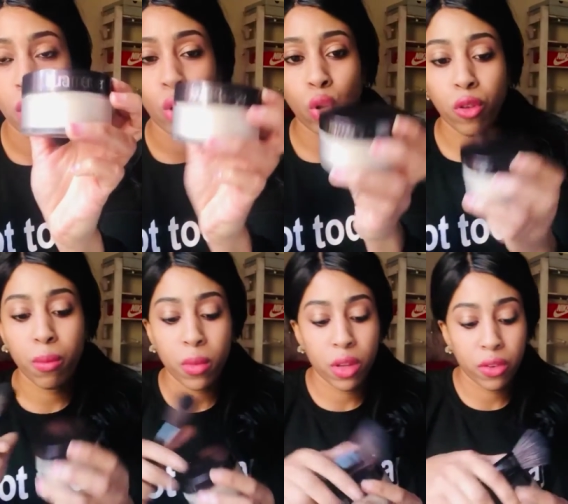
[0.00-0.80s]
Laura
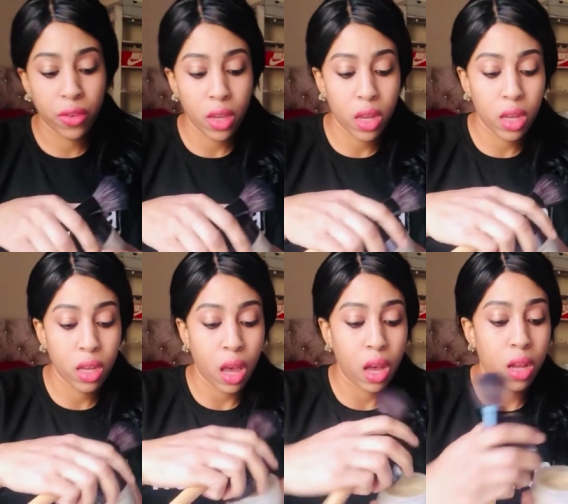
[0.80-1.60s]
Mercier
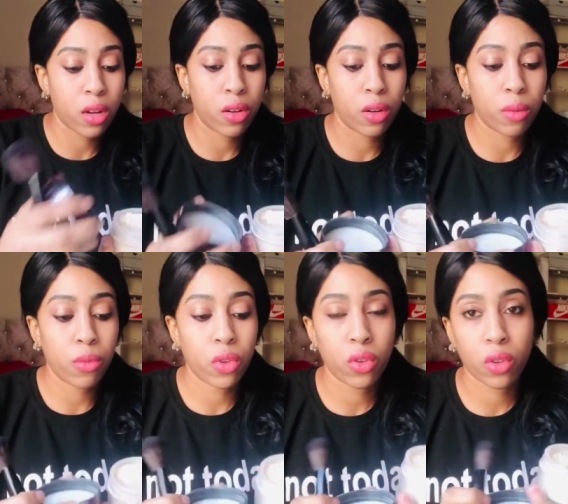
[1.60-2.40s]
and I'm
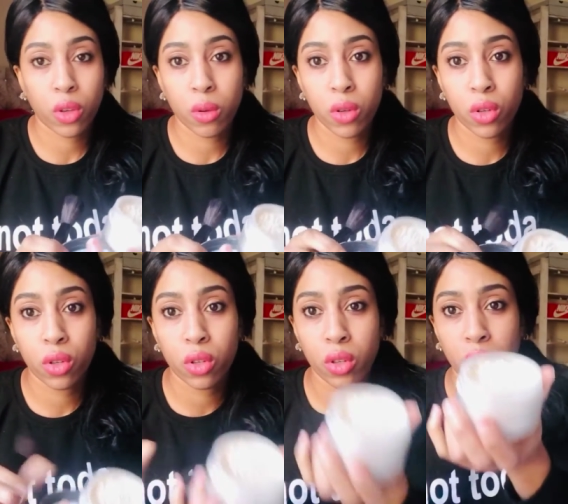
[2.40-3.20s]
just going
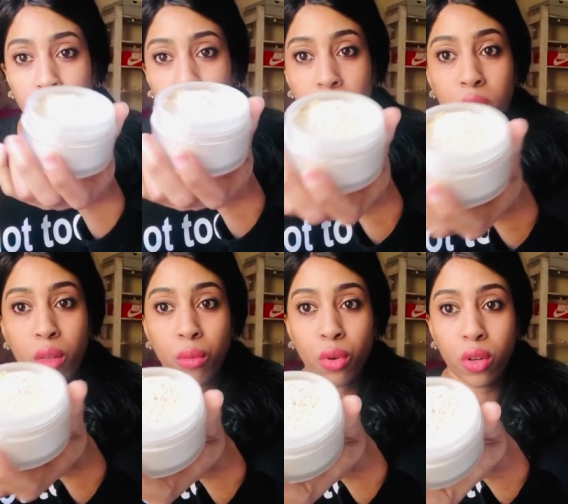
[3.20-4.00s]
to there's already
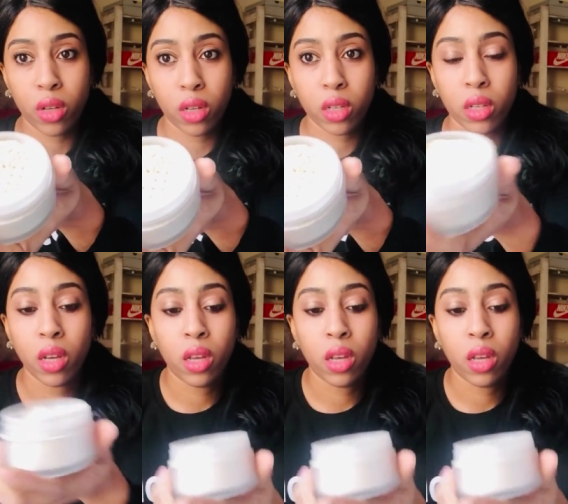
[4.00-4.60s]
some product